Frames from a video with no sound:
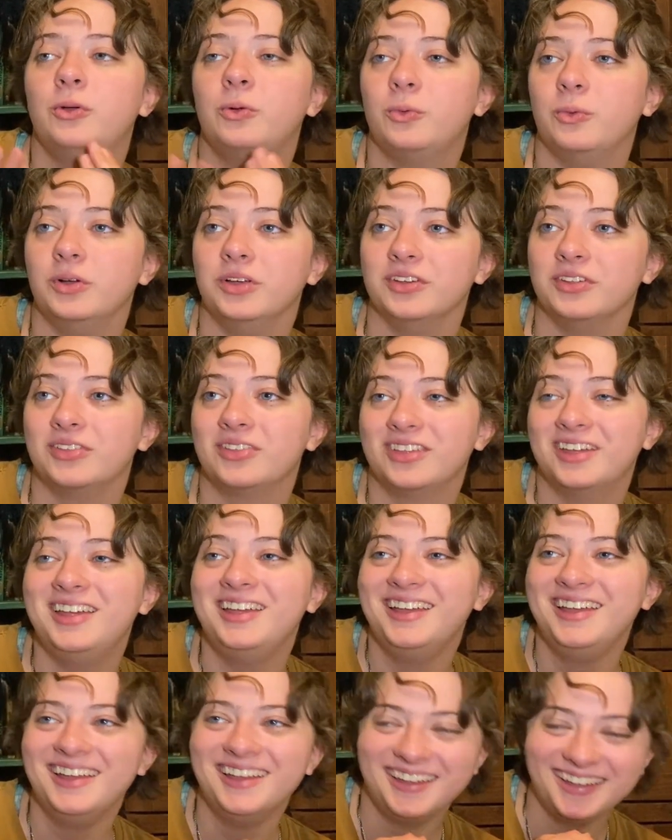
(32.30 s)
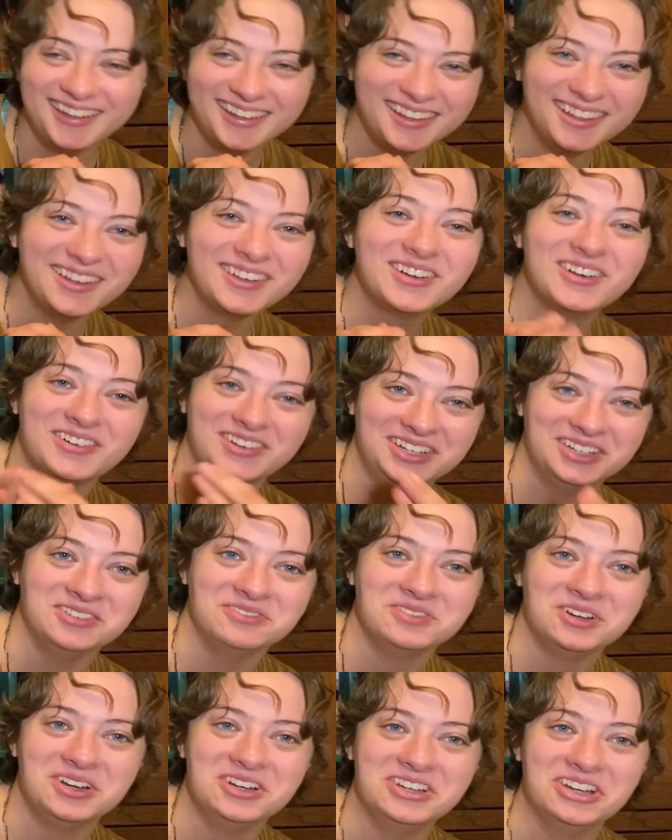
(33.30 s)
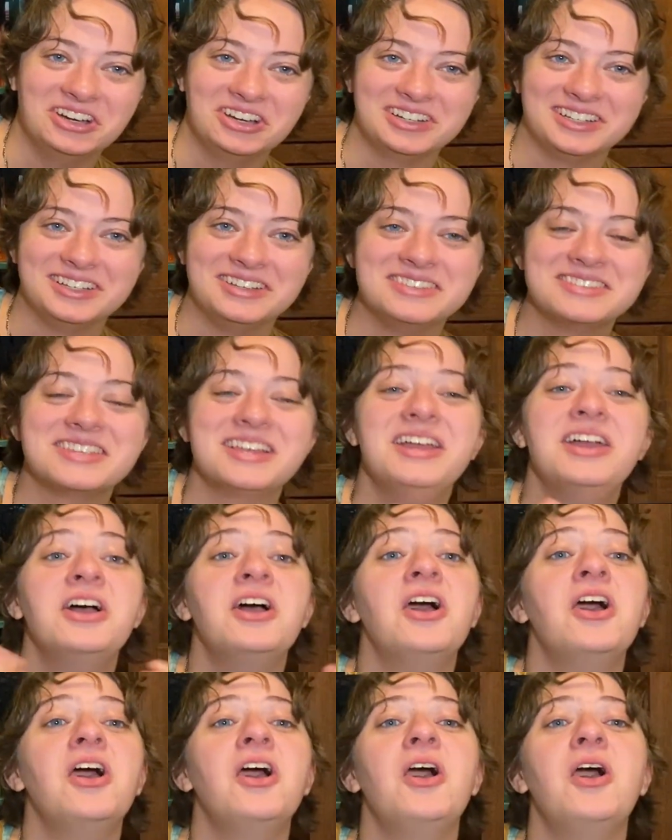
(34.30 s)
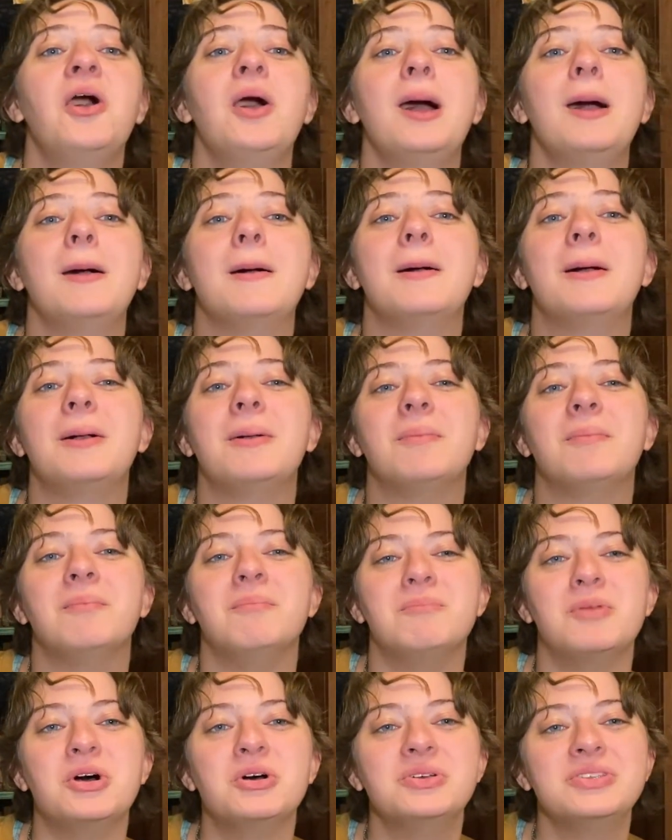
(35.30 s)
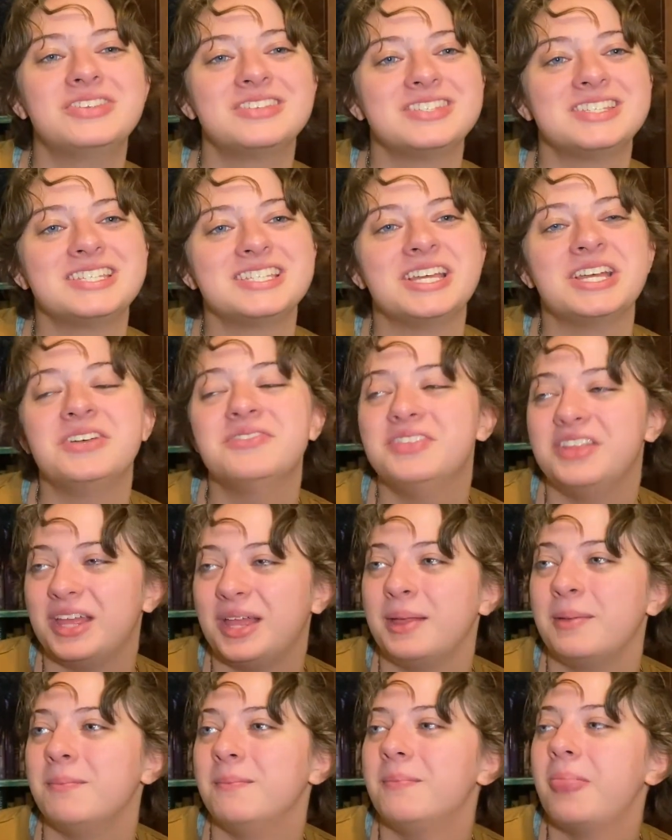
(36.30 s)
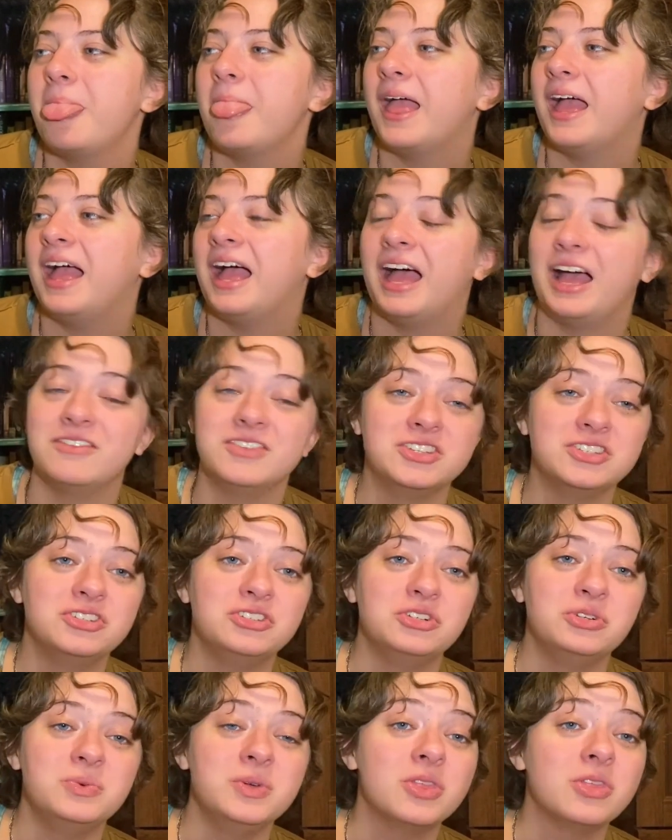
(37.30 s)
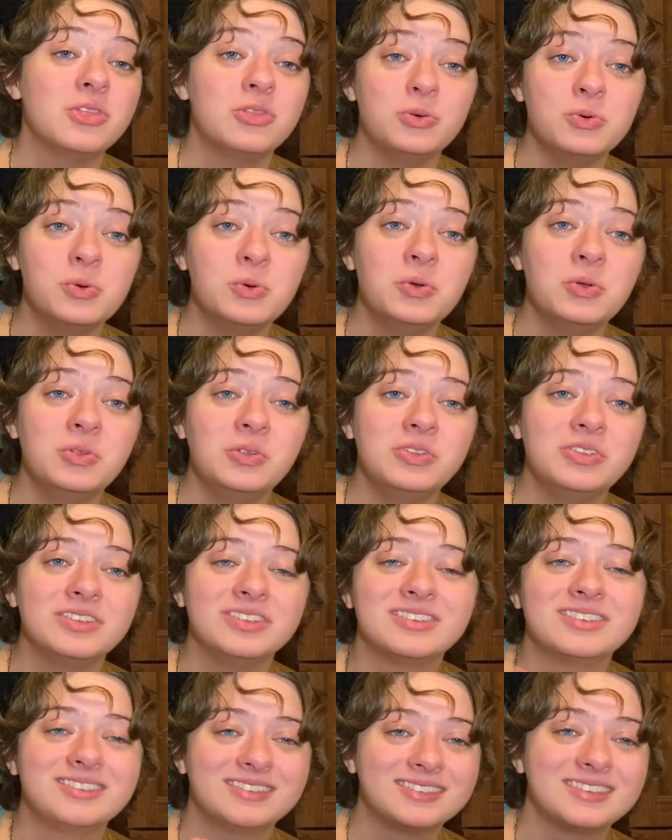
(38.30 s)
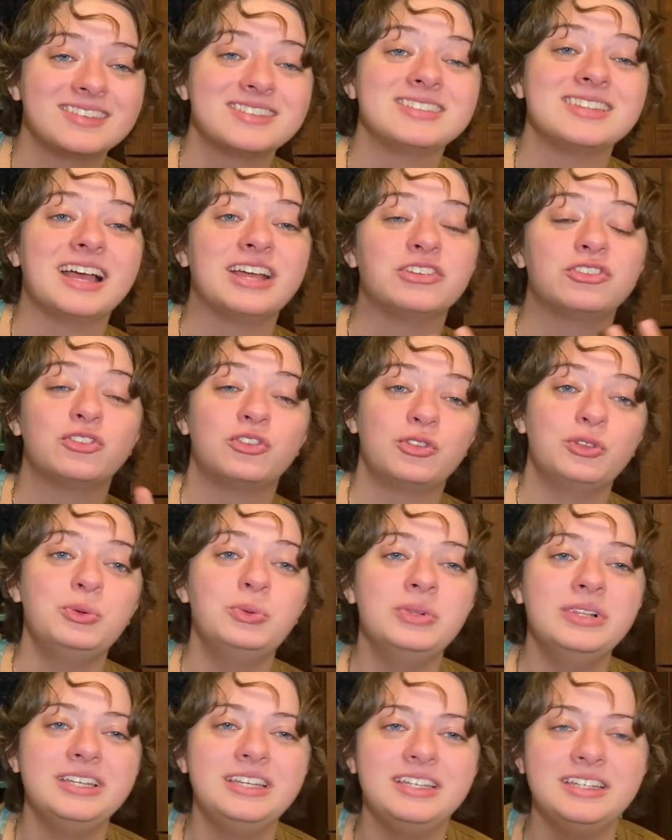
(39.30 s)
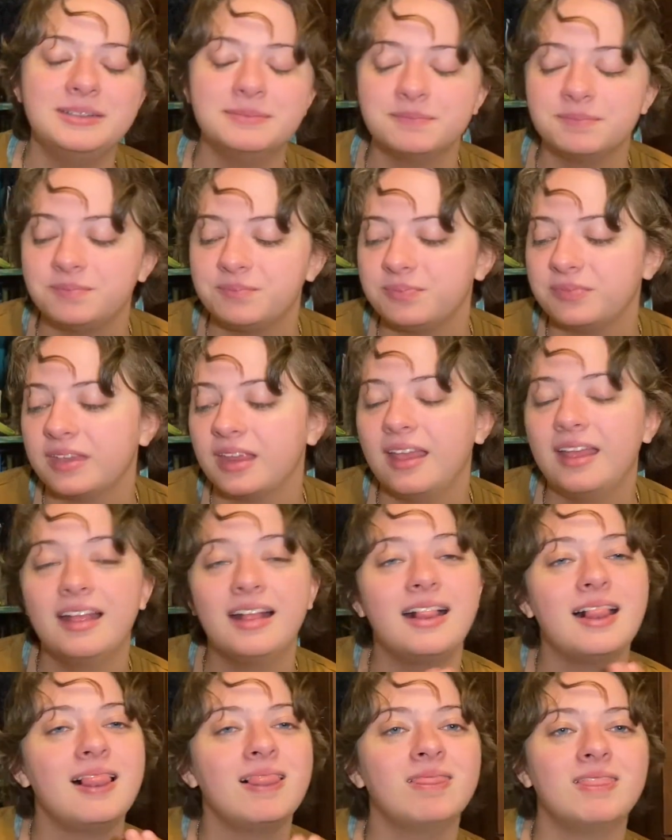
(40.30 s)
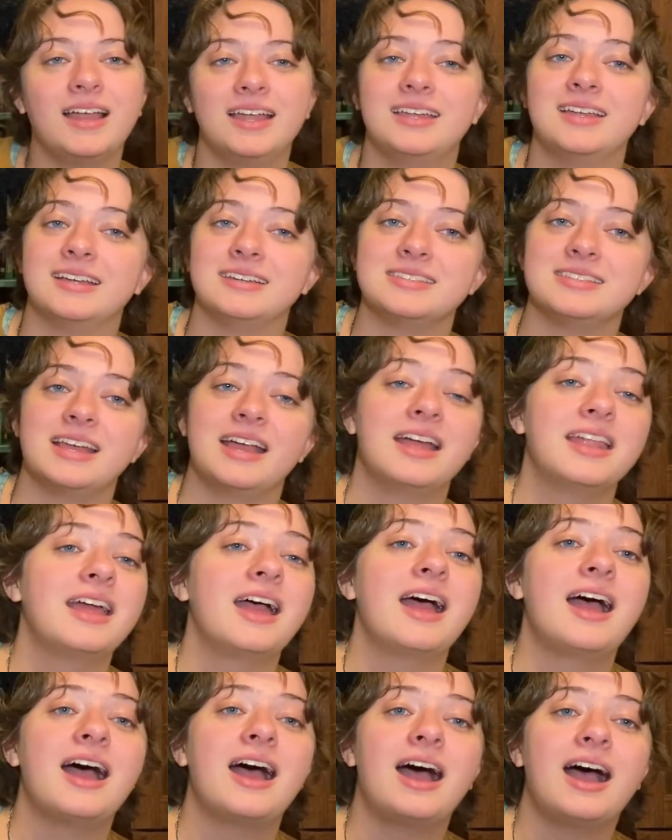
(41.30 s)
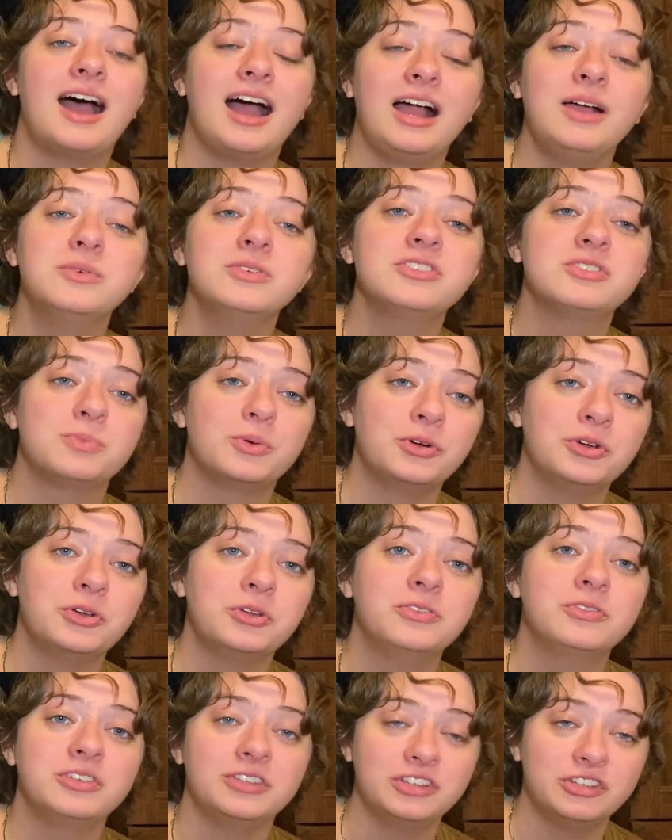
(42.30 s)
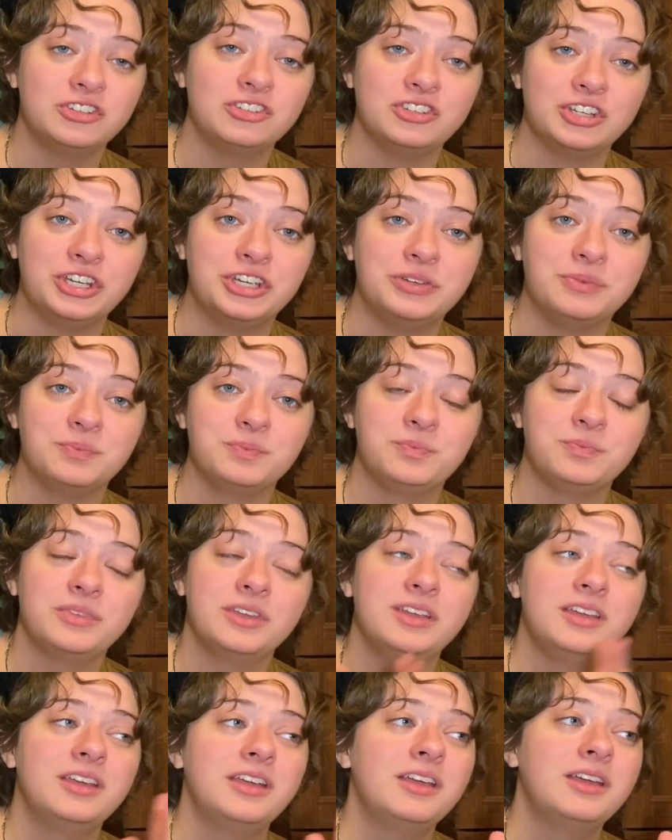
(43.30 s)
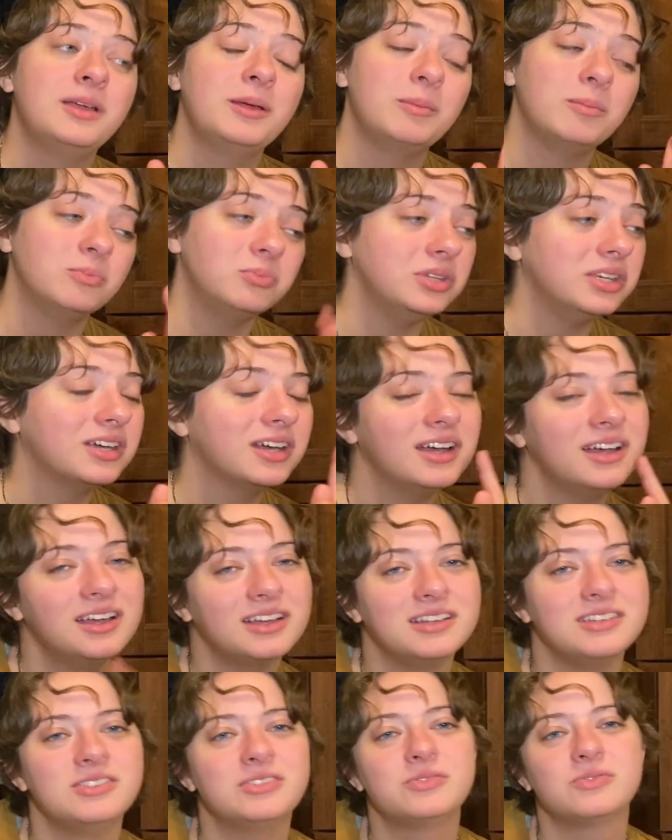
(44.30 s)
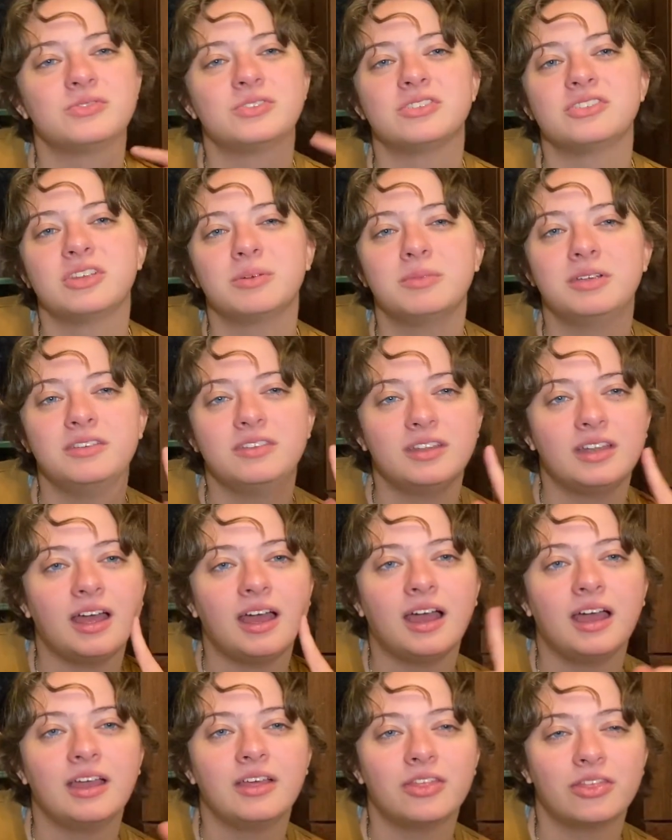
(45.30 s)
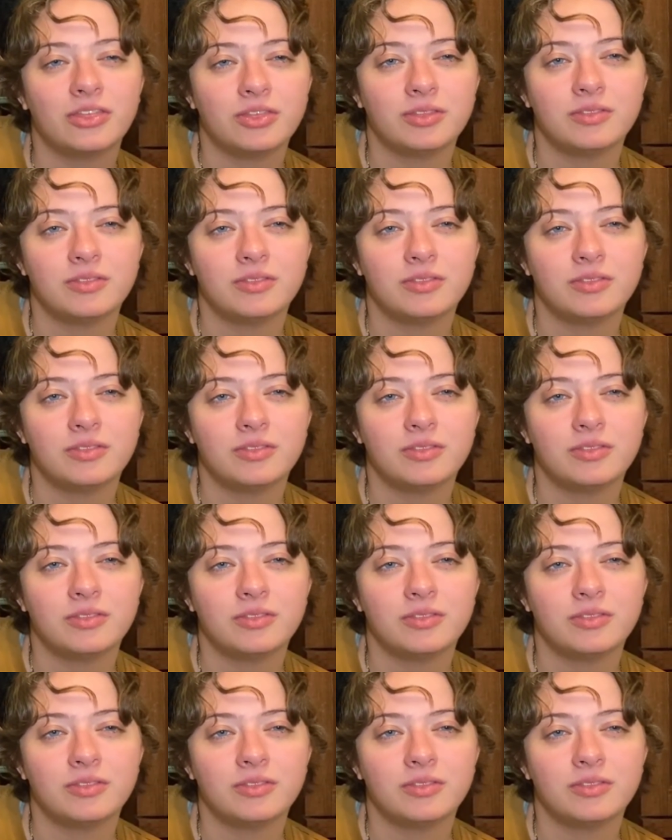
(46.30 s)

with Queen of Air and Darkness. Most of them having to do with Thule / Thule. Like I said, I was spoiled for this shit because for some reason I